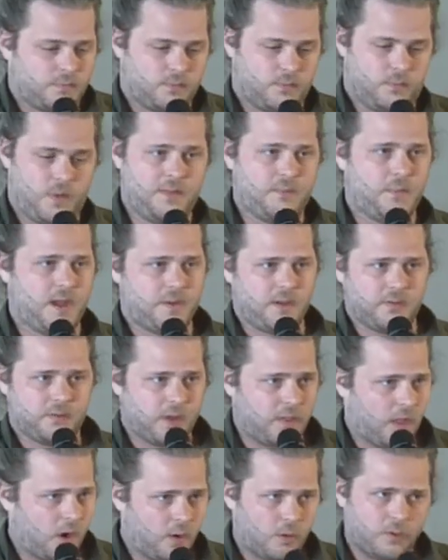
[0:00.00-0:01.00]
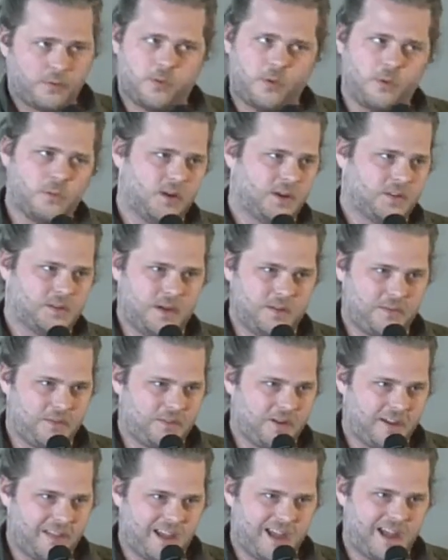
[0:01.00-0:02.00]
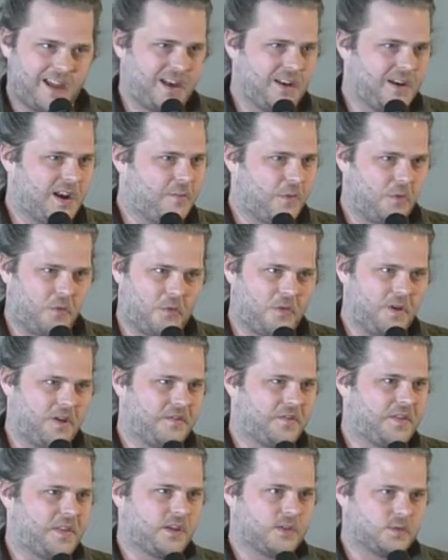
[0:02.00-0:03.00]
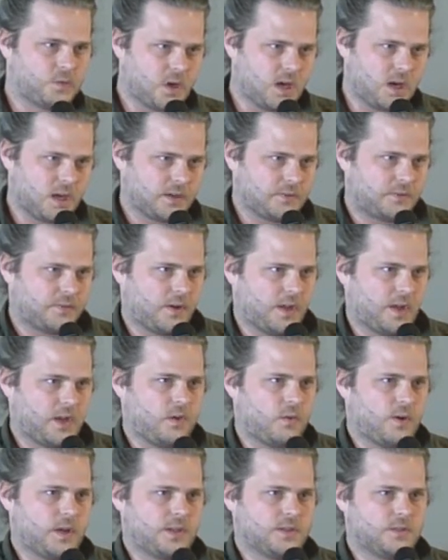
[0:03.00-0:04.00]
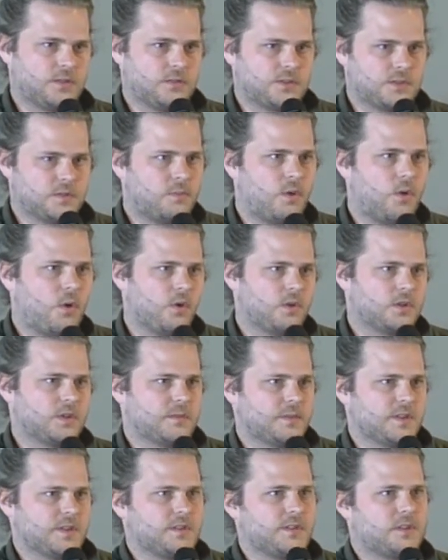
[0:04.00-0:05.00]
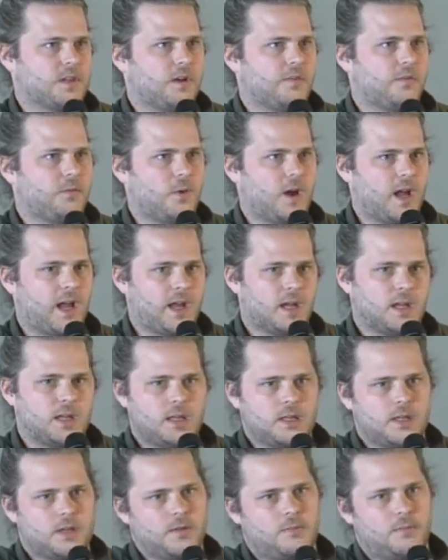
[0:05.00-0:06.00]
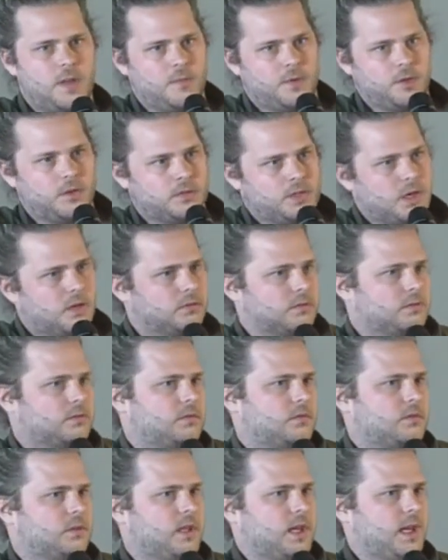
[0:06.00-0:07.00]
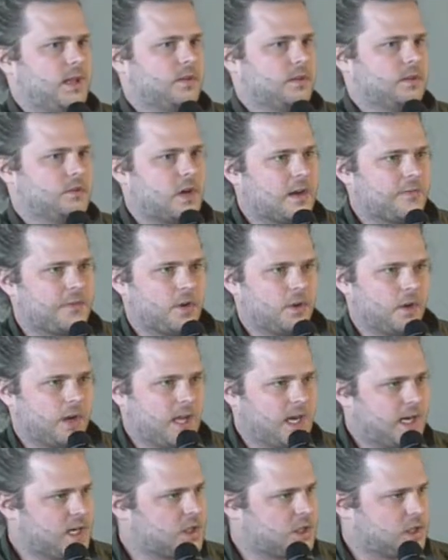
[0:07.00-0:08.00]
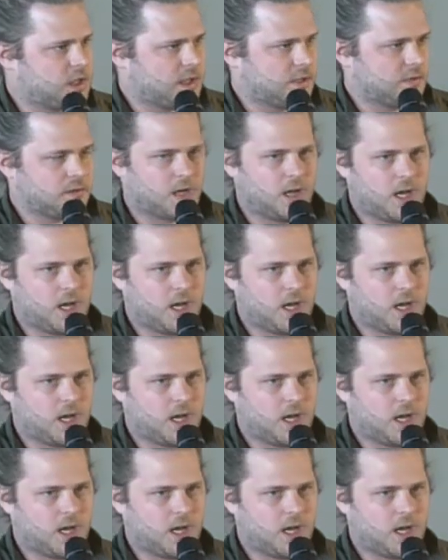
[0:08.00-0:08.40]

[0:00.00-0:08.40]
maybe you find that long form works, maybe you find that any number of things work, finding a way to support some of the stuff where maybe you don't get the traffic on it initially,